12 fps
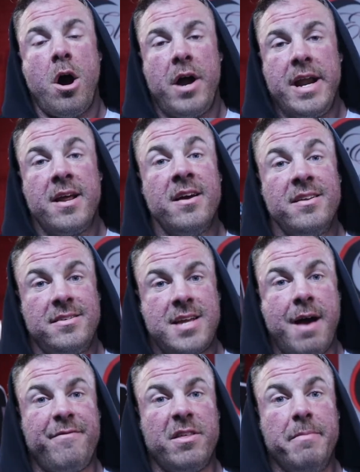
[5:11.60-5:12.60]
right,
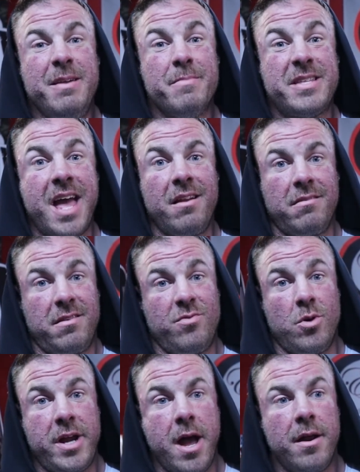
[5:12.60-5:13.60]
time for the meat and potatoes of this
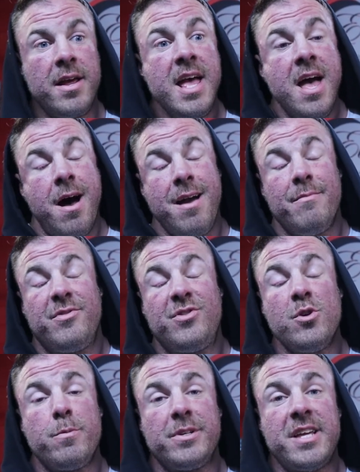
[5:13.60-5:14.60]
workout. I am
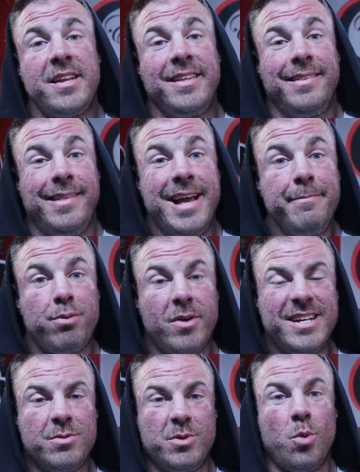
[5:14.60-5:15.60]
supersetting leg
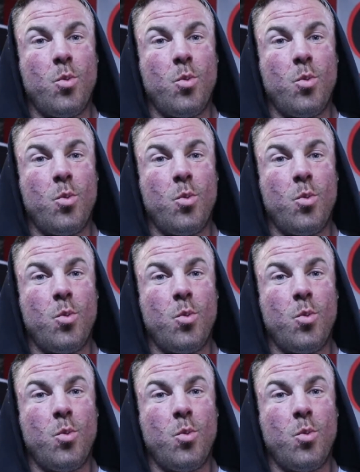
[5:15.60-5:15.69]
press with a